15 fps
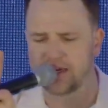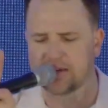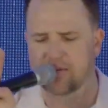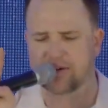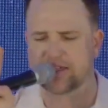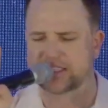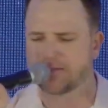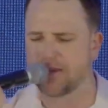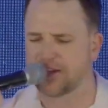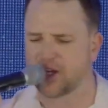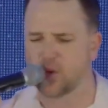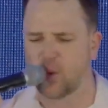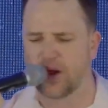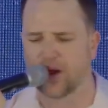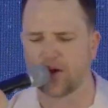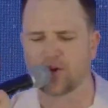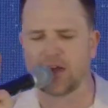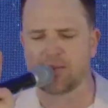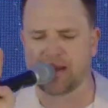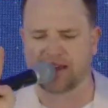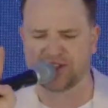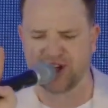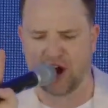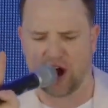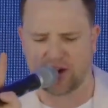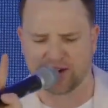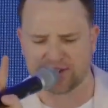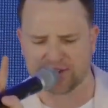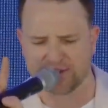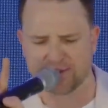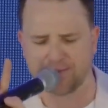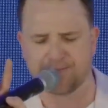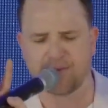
Come on, it doesn't make you weird. It makes you honest.